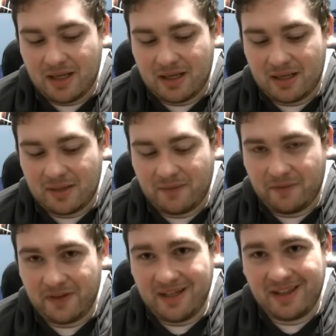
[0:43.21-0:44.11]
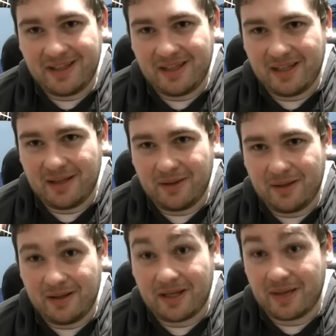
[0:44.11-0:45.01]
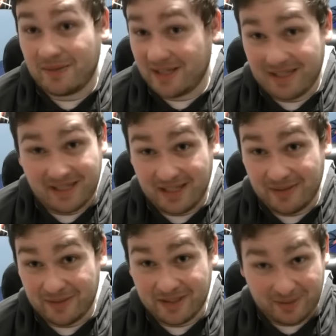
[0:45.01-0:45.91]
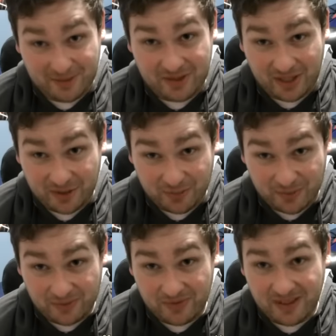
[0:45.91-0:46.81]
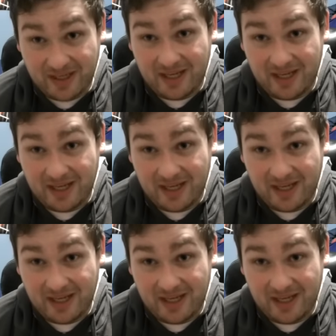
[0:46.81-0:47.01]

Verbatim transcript: Um, funny thing, I'm not kidding, it was going to be Shadow Moon,